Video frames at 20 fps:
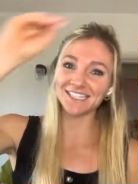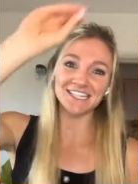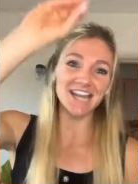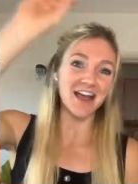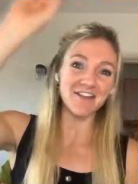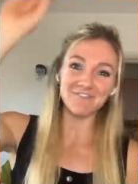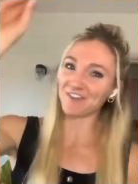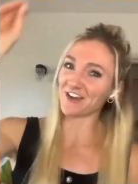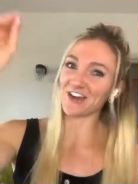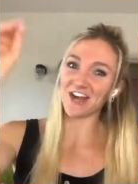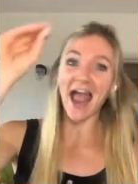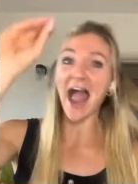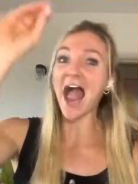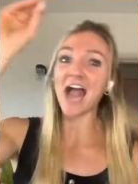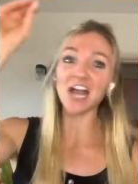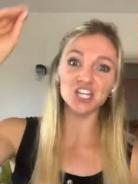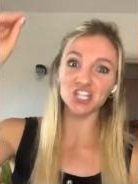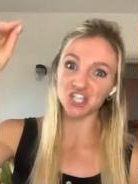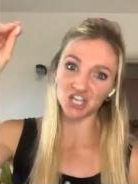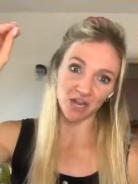It's not very
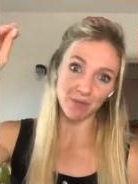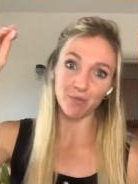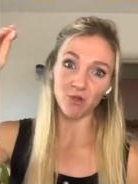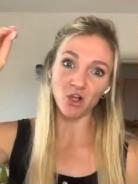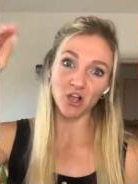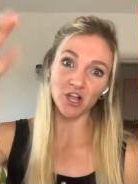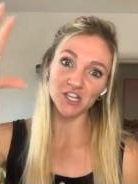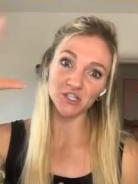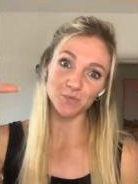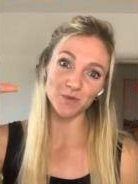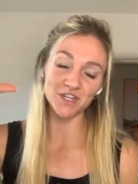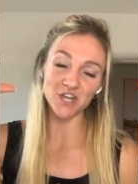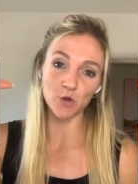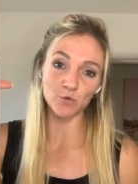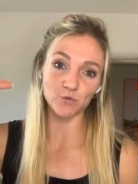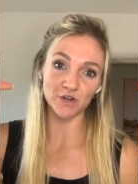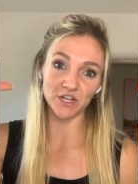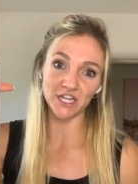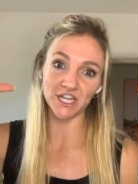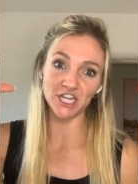actionable because we
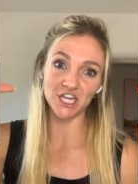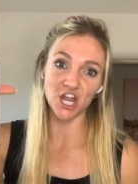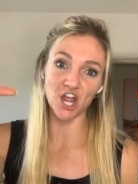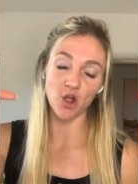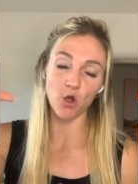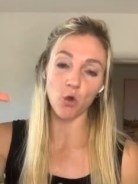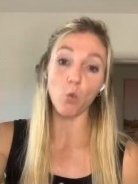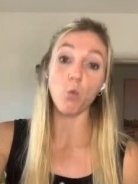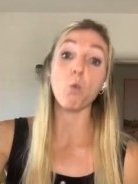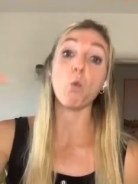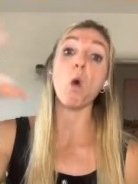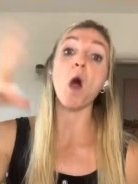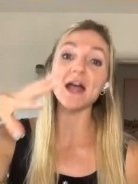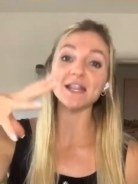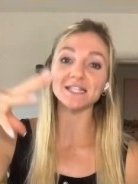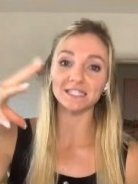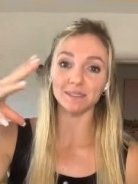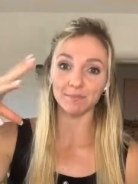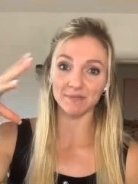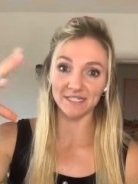don't really know
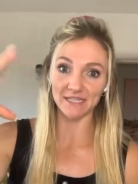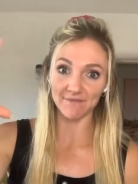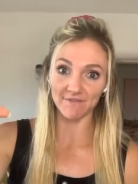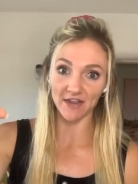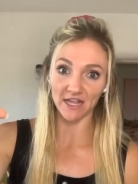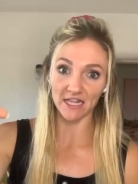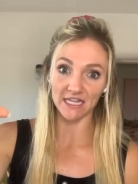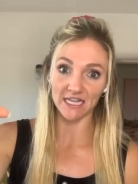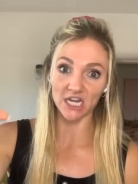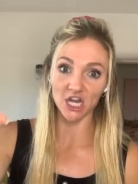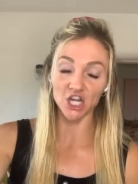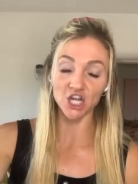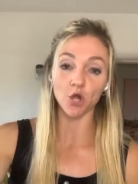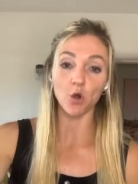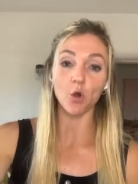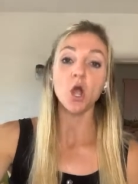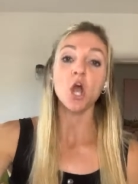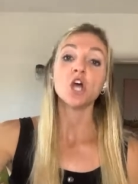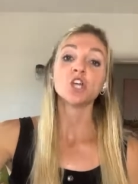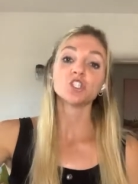what specifically to
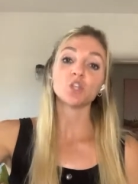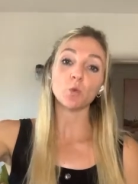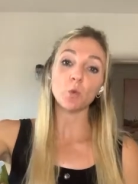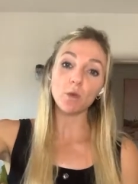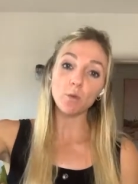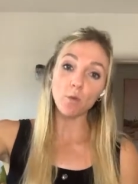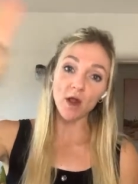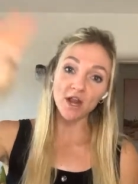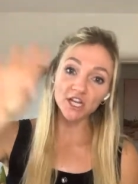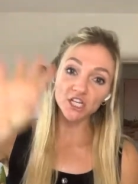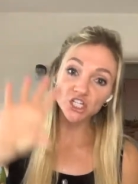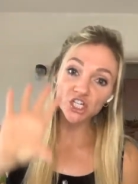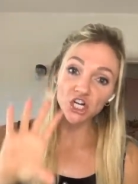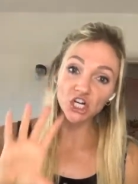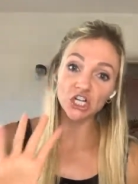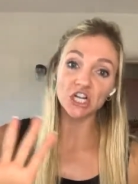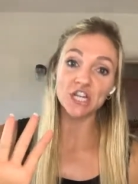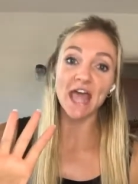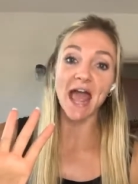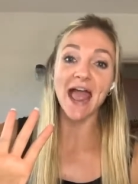do. So, we want to
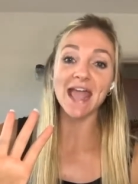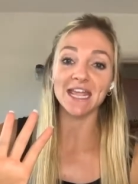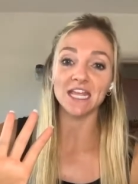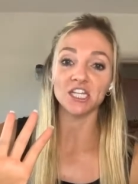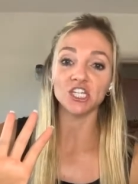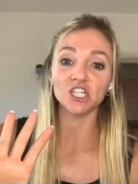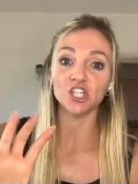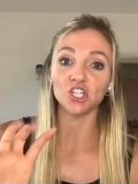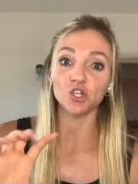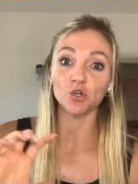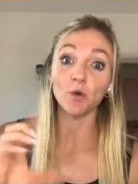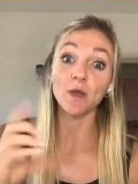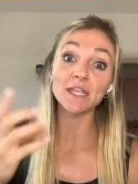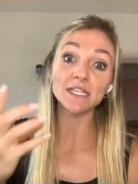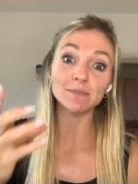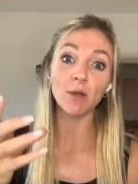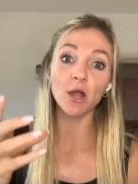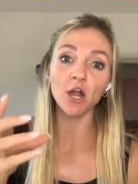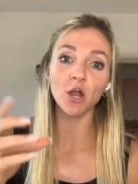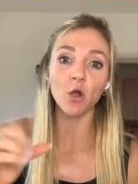turn that into
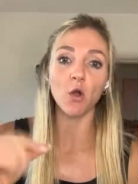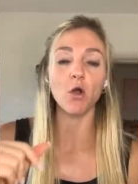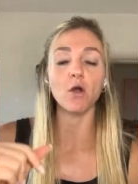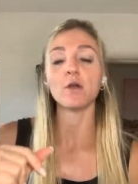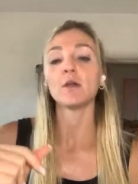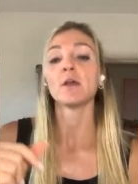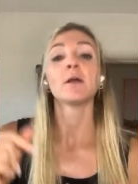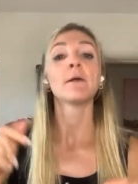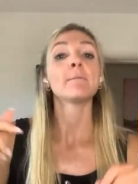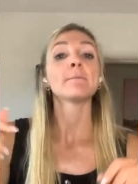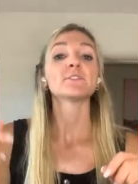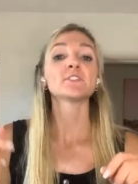a SMART goal.